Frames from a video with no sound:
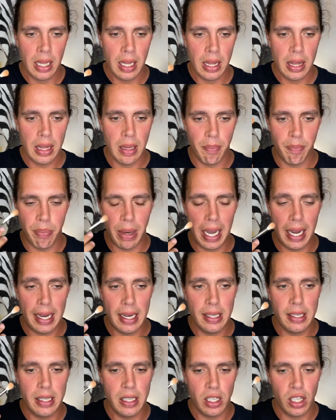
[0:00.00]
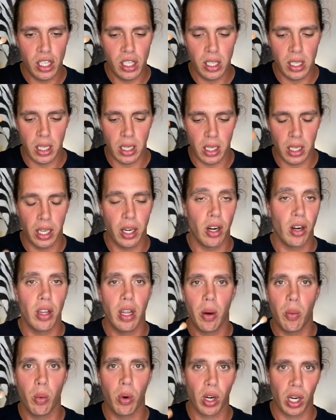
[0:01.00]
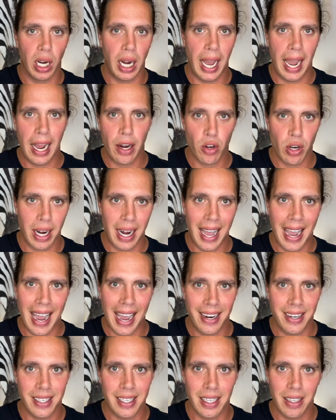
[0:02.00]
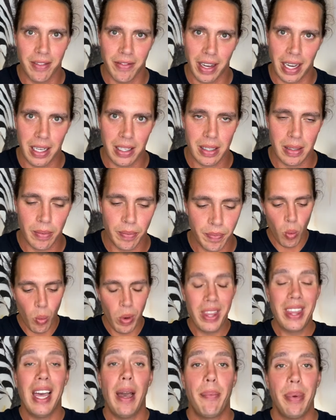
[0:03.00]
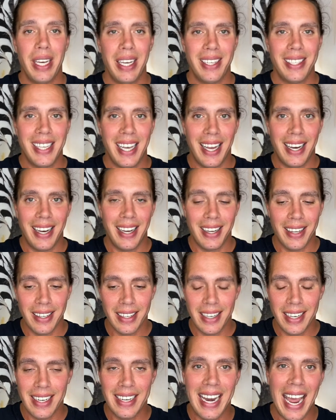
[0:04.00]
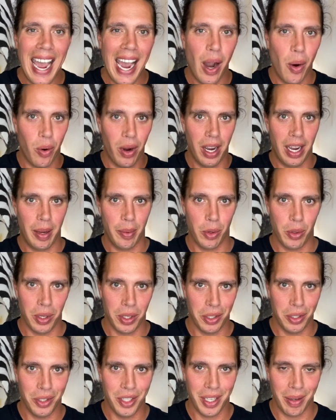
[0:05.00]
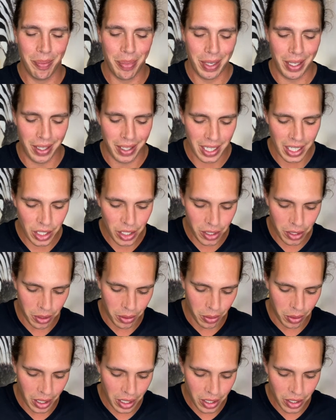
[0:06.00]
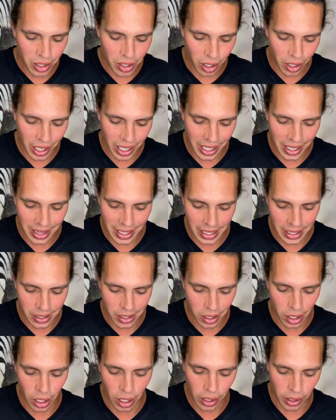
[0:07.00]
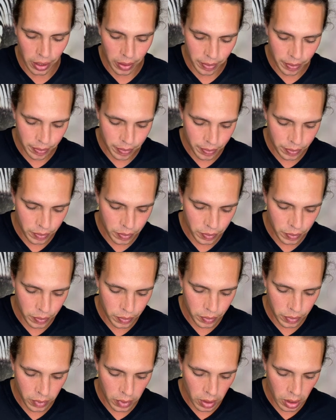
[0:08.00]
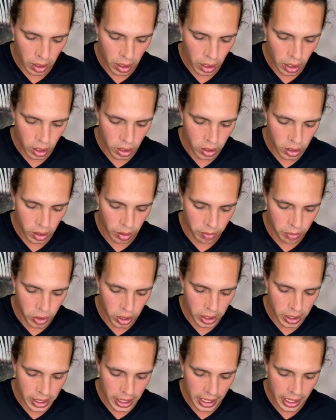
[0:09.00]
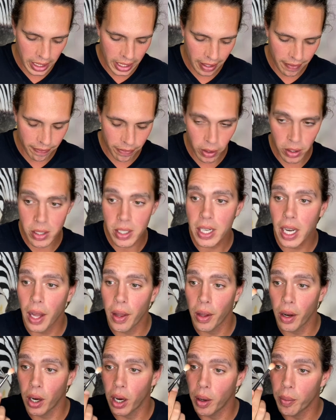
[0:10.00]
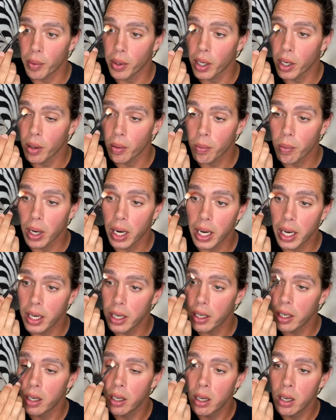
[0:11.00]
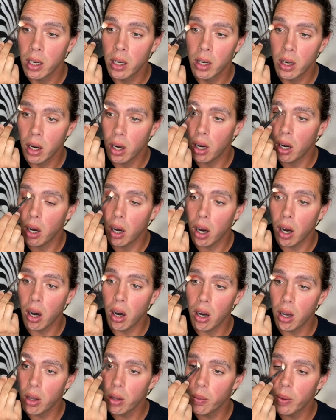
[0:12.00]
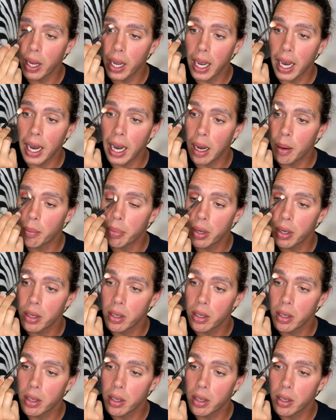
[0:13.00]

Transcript: the base to the glitter that we're gonna try to add to the face. With that being said, now I'm going to jump into starting this look. So I'm just taking that first color and we're gonna run it all the way up